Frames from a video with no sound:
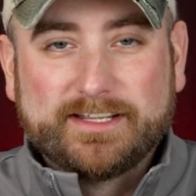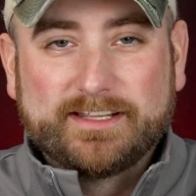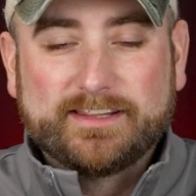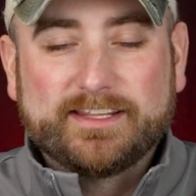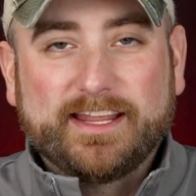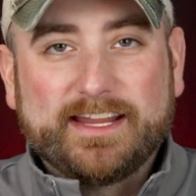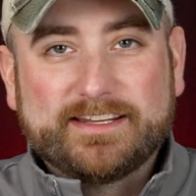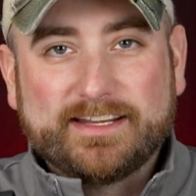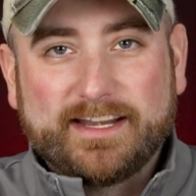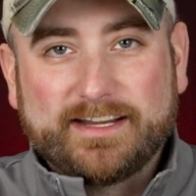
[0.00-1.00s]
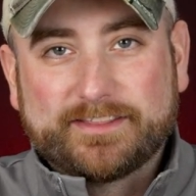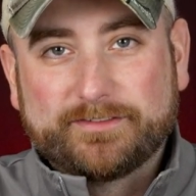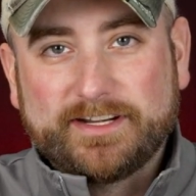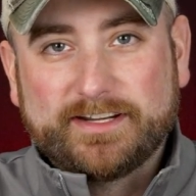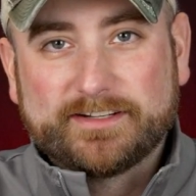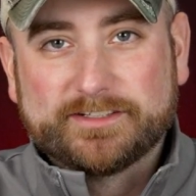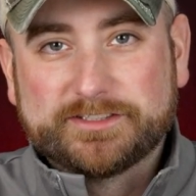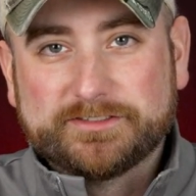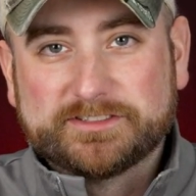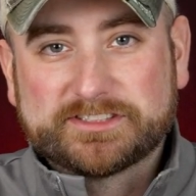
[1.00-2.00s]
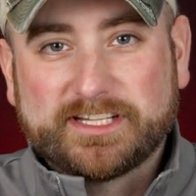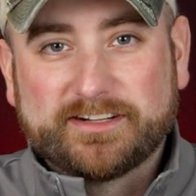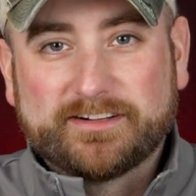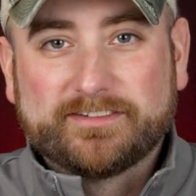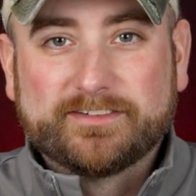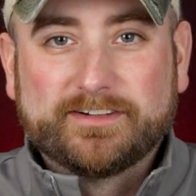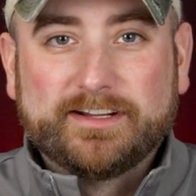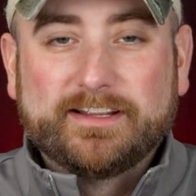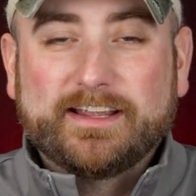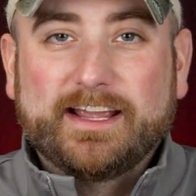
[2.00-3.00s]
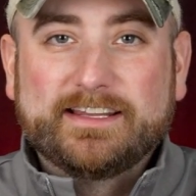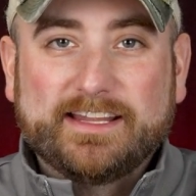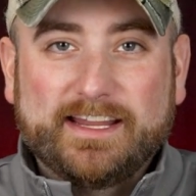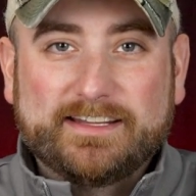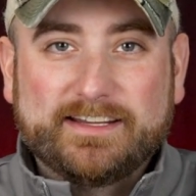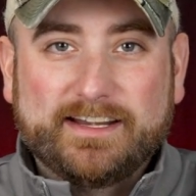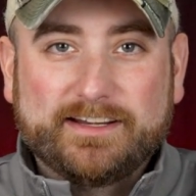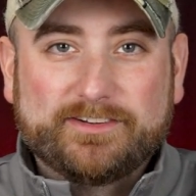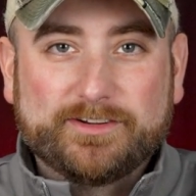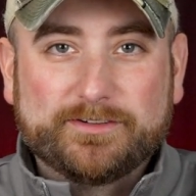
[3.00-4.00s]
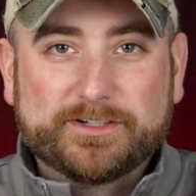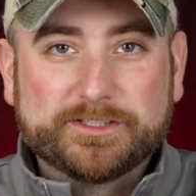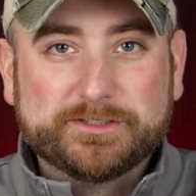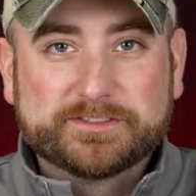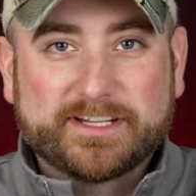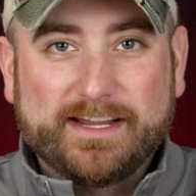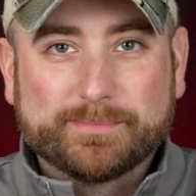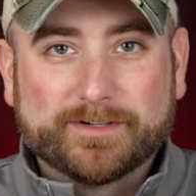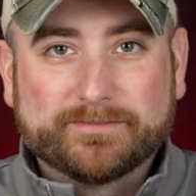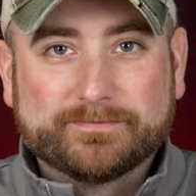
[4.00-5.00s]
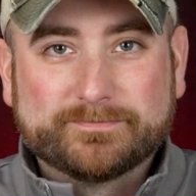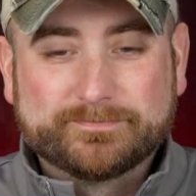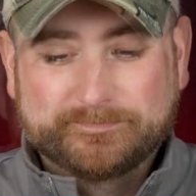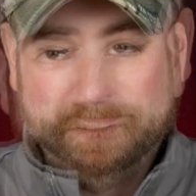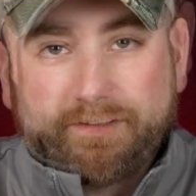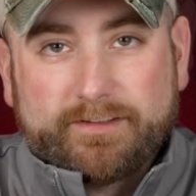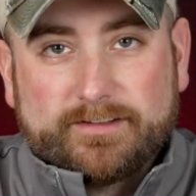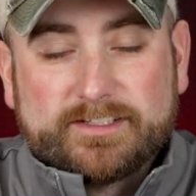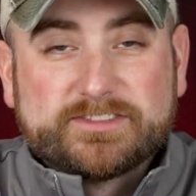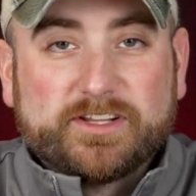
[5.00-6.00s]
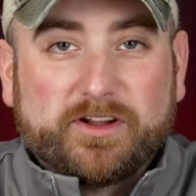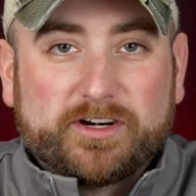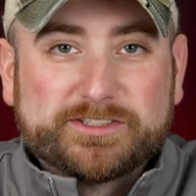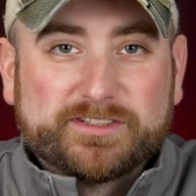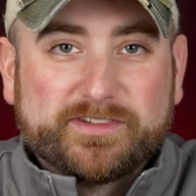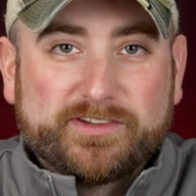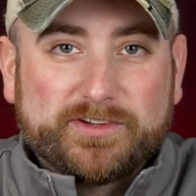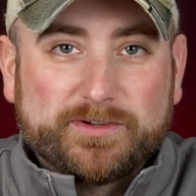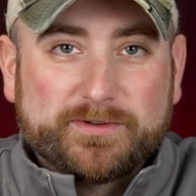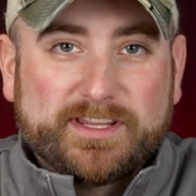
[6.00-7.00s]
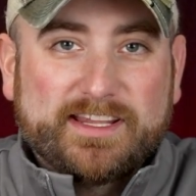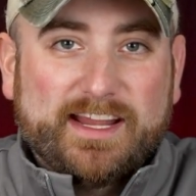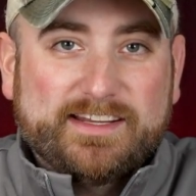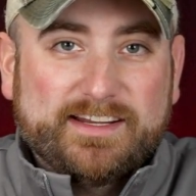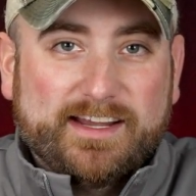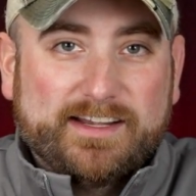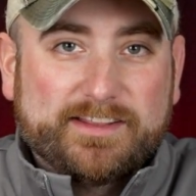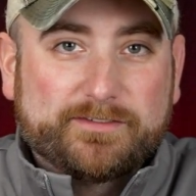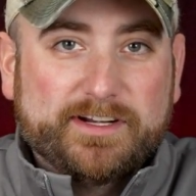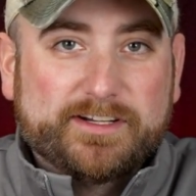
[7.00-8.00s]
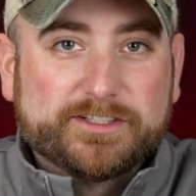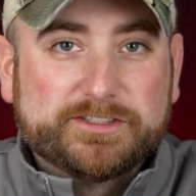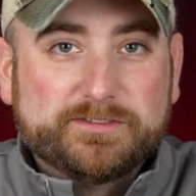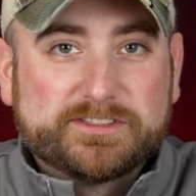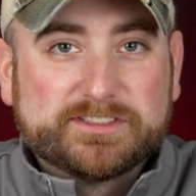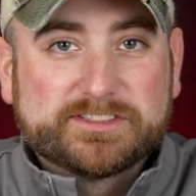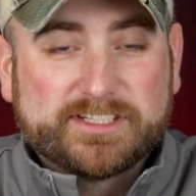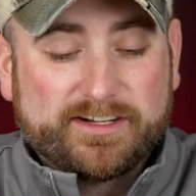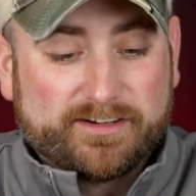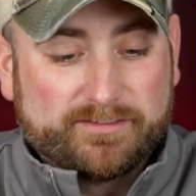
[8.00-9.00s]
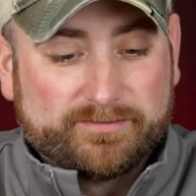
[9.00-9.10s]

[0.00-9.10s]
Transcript: the 1883 Deschutes Skinner and the 1882 Deschutes Caper. This is the larger of the two, the 1883 Deschutes Skinner.